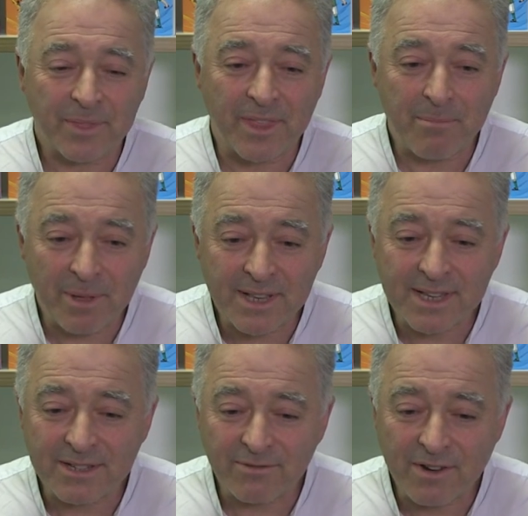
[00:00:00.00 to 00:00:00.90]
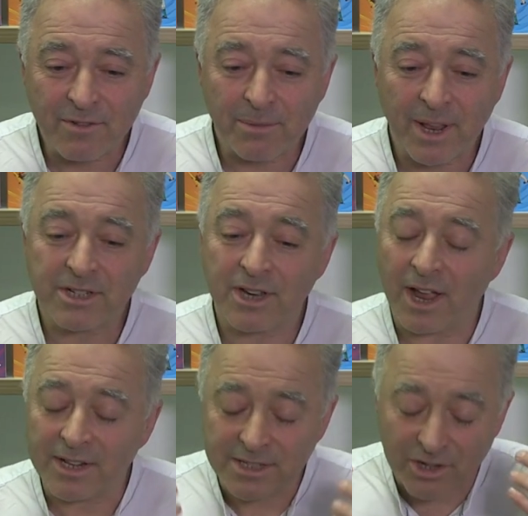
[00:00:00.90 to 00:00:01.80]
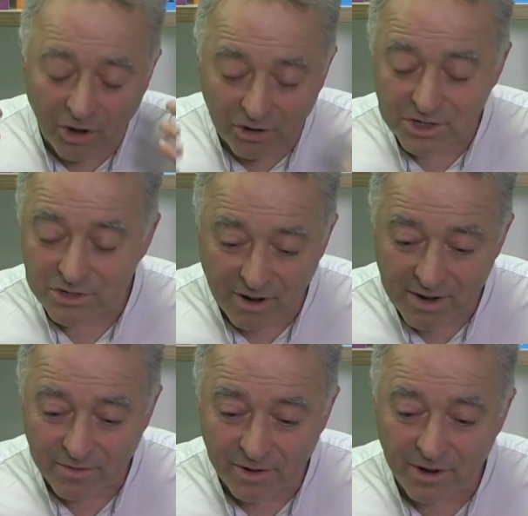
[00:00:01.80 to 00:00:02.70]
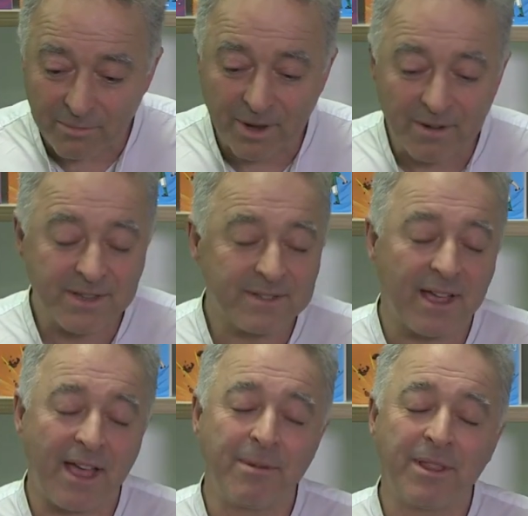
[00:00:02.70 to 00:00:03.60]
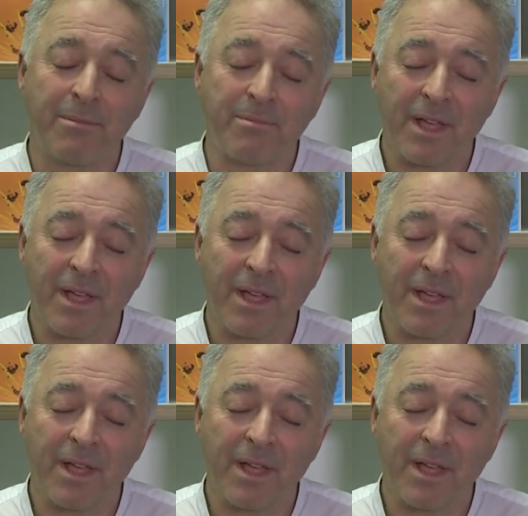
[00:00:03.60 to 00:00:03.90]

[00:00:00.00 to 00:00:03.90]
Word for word: the ability to read for pleasure and to concentrate for long periods of time and the,